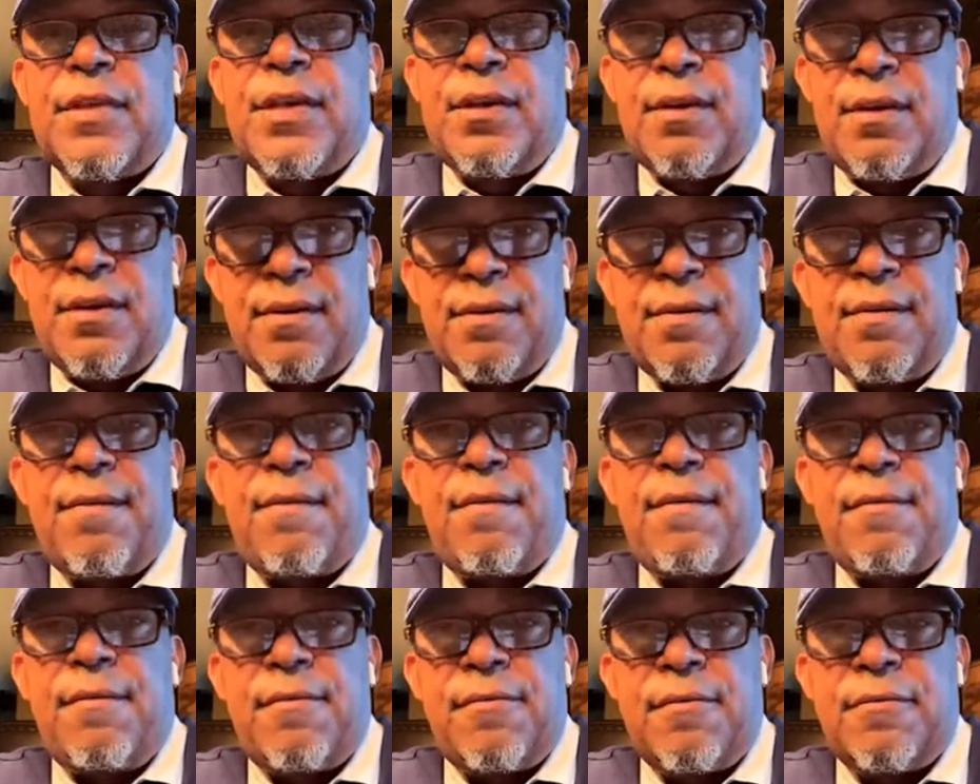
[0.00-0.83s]
Yeah.
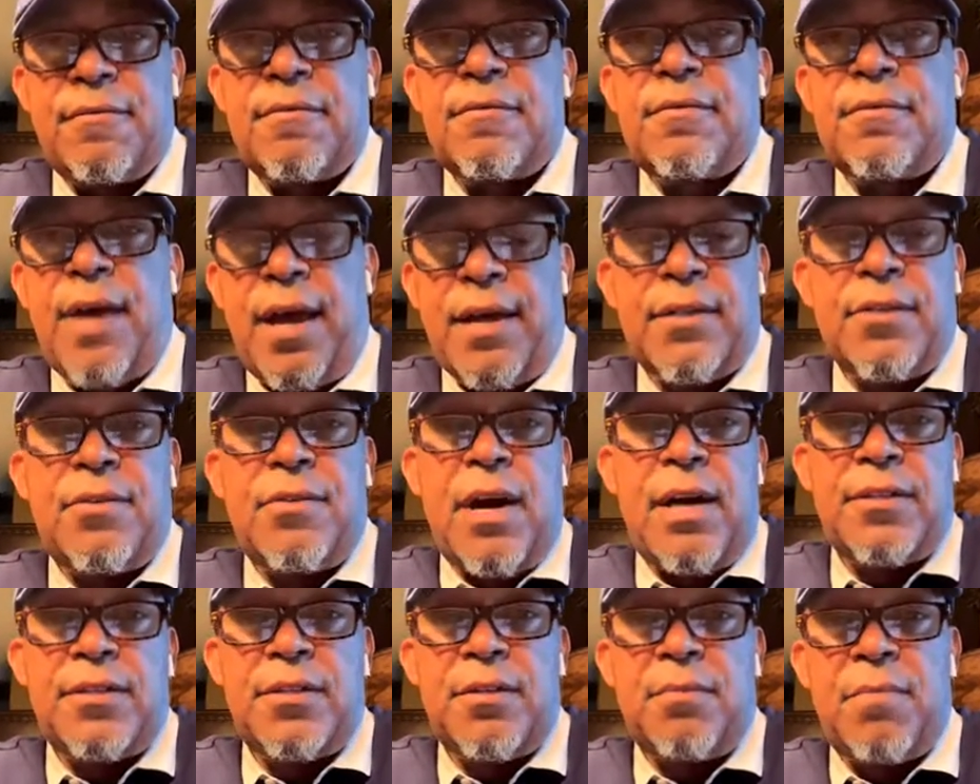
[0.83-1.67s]
I
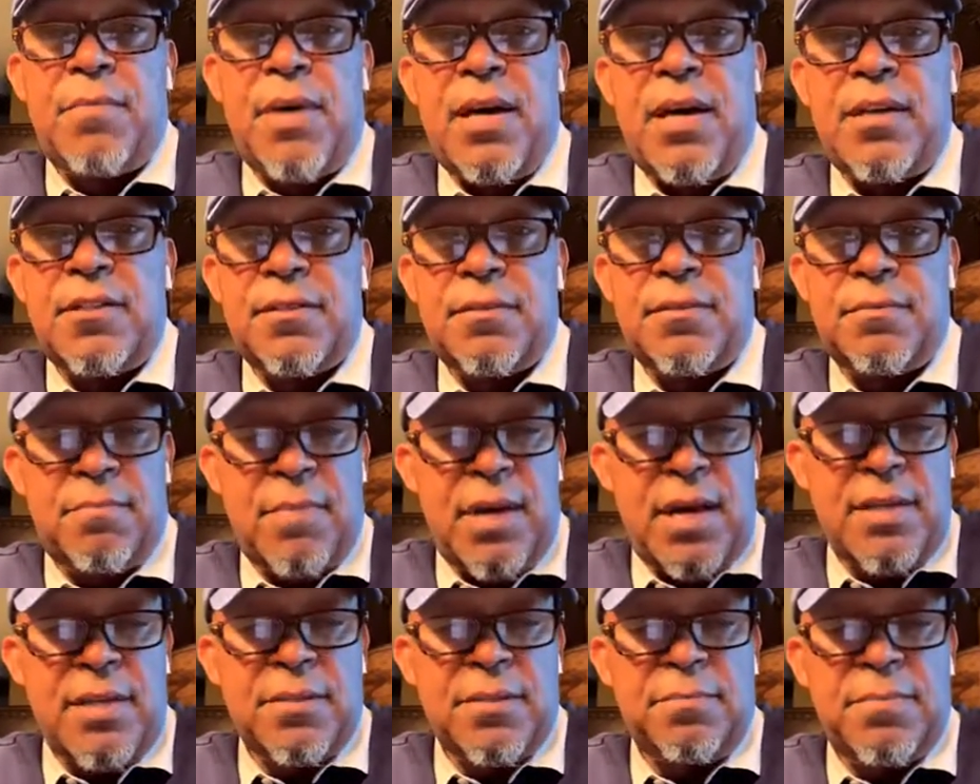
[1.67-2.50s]
know I do.
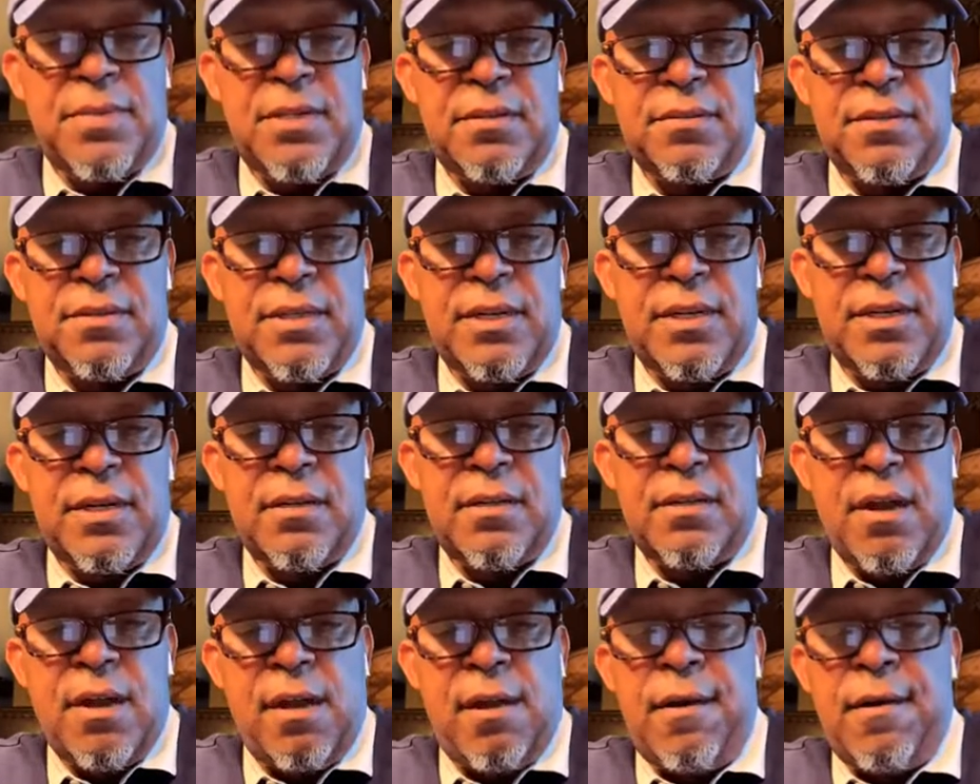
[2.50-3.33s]
Mine's built in.